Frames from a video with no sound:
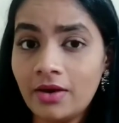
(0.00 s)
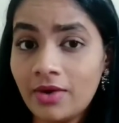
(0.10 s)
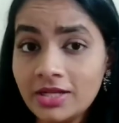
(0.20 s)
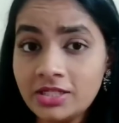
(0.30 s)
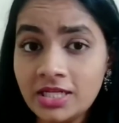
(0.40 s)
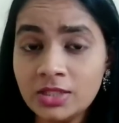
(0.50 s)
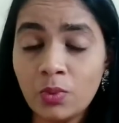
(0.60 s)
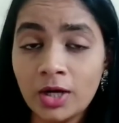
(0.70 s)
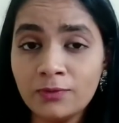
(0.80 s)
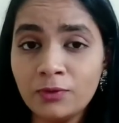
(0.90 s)
Ranji's
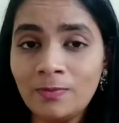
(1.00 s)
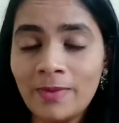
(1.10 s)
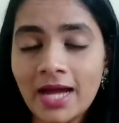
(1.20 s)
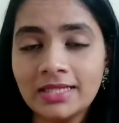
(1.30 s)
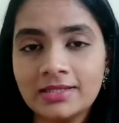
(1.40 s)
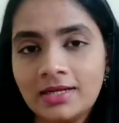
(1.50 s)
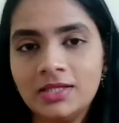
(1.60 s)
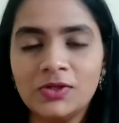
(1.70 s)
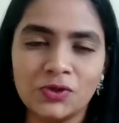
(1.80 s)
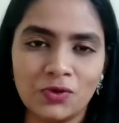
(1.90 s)
Wonderful Paths and
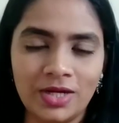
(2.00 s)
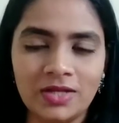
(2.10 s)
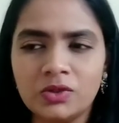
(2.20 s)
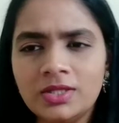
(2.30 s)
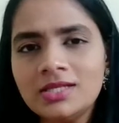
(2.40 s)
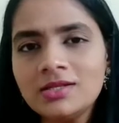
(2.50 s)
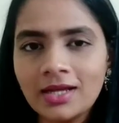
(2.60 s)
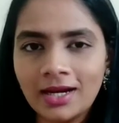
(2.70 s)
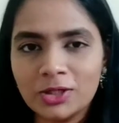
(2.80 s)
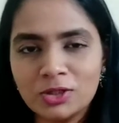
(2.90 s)
Other Stories. So this is a
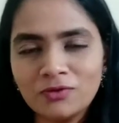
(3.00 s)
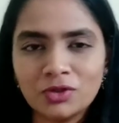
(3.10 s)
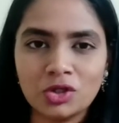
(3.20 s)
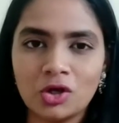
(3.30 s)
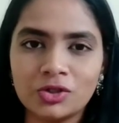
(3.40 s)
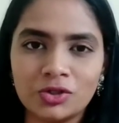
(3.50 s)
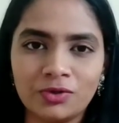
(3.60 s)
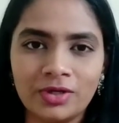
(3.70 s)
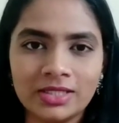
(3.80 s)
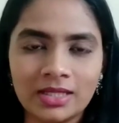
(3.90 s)
collection of short
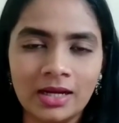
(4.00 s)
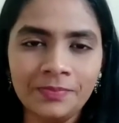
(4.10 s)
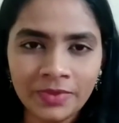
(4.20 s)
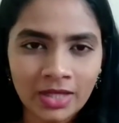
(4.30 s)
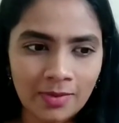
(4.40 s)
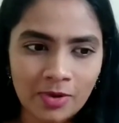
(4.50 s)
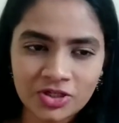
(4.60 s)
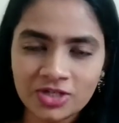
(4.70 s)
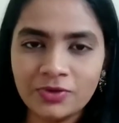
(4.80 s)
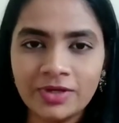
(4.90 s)
stories
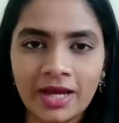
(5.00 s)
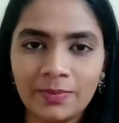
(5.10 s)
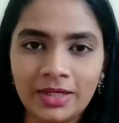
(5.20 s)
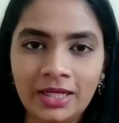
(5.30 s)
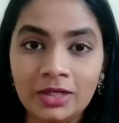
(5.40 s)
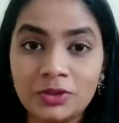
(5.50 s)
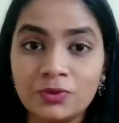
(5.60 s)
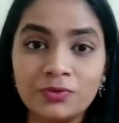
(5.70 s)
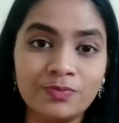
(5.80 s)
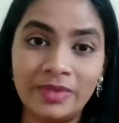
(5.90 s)
about children happening
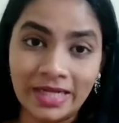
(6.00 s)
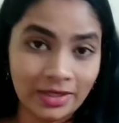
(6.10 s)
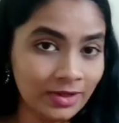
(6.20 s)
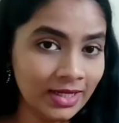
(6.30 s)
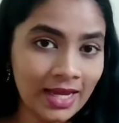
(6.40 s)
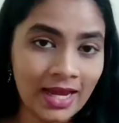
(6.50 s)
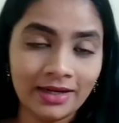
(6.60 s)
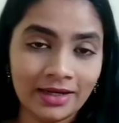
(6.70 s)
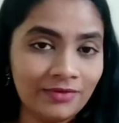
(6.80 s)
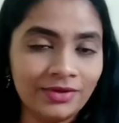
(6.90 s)
to play
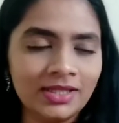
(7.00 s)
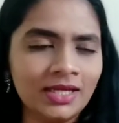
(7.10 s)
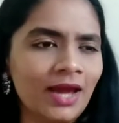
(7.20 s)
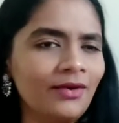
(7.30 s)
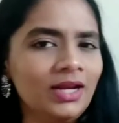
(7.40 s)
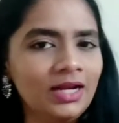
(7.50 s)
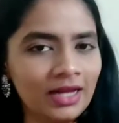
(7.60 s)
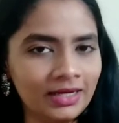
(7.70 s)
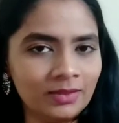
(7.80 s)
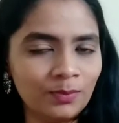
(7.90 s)
cricket and everything. I really
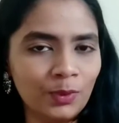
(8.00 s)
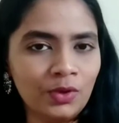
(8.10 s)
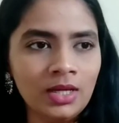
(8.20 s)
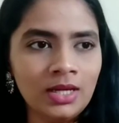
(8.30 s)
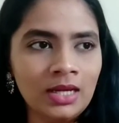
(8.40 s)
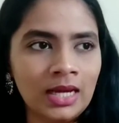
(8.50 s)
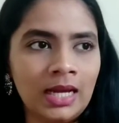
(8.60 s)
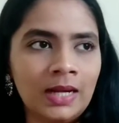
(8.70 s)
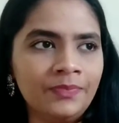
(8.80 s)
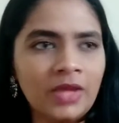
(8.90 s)
like the book.
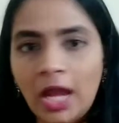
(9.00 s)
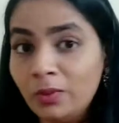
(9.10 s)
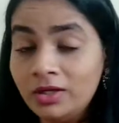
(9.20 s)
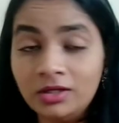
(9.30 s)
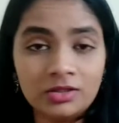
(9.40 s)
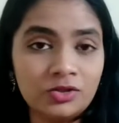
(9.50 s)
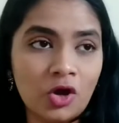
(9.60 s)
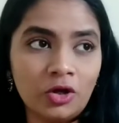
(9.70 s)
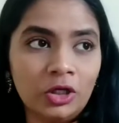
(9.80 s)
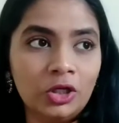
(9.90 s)
I wouldn't
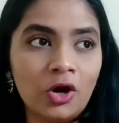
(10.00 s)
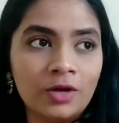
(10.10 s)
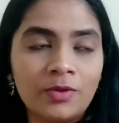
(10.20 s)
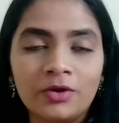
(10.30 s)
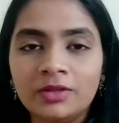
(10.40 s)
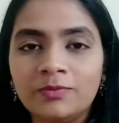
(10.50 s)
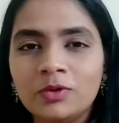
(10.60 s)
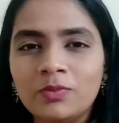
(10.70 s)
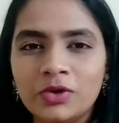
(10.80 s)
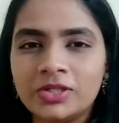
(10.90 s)
talk a lot about the
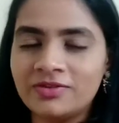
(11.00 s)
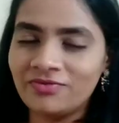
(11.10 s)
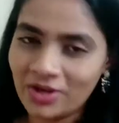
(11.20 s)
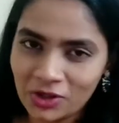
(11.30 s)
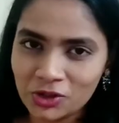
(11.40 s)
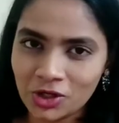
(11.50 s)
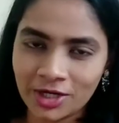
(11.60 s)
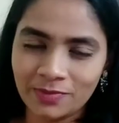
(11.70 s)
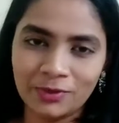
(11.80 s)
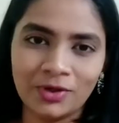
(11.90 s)
book because it's a very
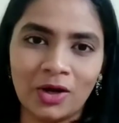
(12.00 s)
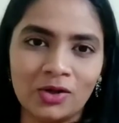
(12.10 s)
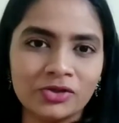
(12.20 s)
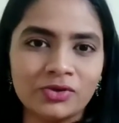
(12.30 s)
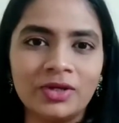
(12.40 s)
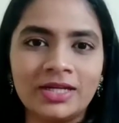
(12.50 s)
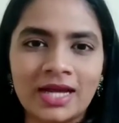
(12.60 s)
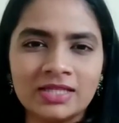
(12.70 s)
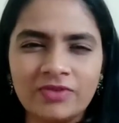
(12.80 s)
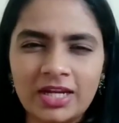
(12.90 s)
short book, and also it
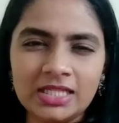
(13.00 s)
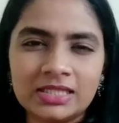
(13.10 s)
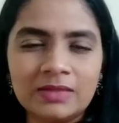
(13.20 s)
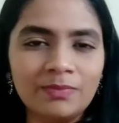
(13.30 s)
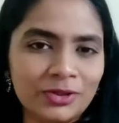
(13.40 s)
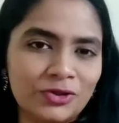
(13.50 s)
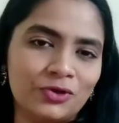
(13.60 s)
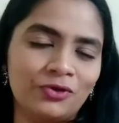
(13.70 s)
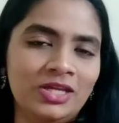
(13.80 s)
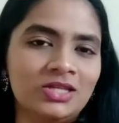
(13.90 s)
has very simple
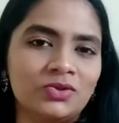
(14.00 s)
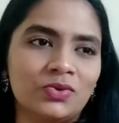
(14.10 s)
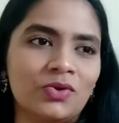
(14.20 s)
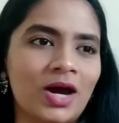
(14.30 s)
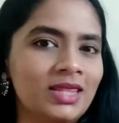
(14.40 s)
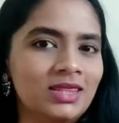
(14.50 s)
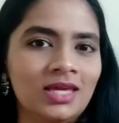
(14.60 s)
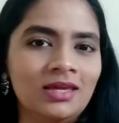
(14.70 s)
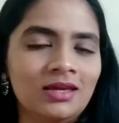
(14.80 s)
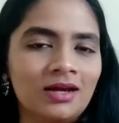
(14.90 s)
stories. So I
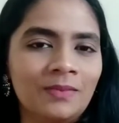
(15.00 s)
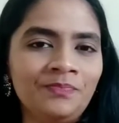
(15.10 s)
think